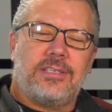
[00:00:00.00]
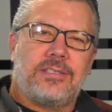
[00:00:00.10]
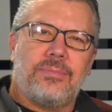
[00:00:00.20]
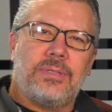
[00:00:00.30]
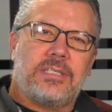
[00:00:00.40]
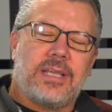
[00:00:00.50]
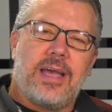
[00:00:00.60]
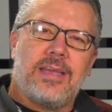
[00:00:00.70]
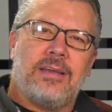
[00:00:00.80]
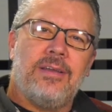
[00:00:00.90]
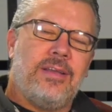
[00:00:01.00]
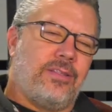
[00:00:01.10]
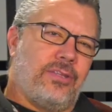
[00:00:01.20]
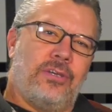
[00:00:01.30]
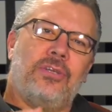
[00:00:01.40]
as the Messiah,
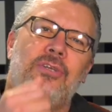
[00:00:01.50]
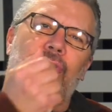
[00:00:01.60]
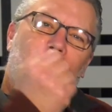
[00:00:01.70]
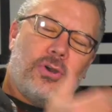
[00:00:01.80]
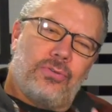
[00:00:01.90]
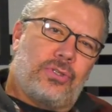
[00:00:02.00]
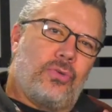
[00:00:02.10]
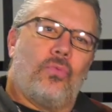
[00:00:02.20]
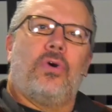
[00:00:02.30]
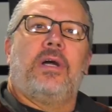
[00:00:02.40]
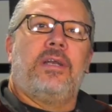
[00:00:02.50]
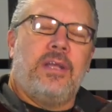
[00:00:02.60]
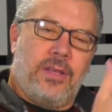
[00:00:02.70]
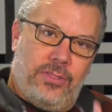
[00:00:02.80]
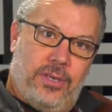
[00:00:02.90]
the chosen one,
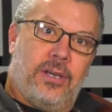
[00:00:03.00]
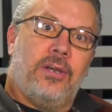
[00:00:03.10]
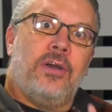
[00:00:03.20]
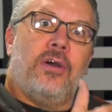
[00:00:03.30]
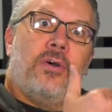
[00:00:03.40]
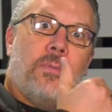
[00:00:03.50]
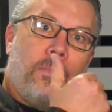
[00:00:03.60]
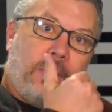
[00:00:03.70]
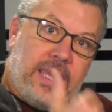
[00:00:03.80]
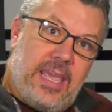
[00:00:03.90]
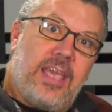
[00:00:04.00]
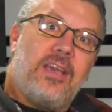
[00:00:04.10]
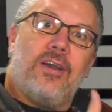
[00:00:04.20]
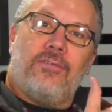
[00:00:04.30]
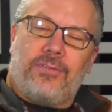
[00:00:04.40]
the
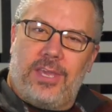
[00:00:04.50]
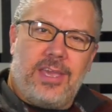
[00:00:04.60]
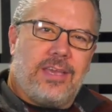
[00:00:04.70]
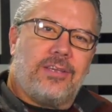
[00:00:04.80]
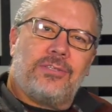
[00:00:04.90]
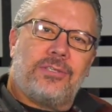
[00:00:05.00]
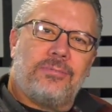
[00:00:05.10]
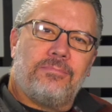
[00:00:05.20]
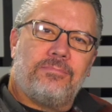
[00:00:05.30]
King of kings,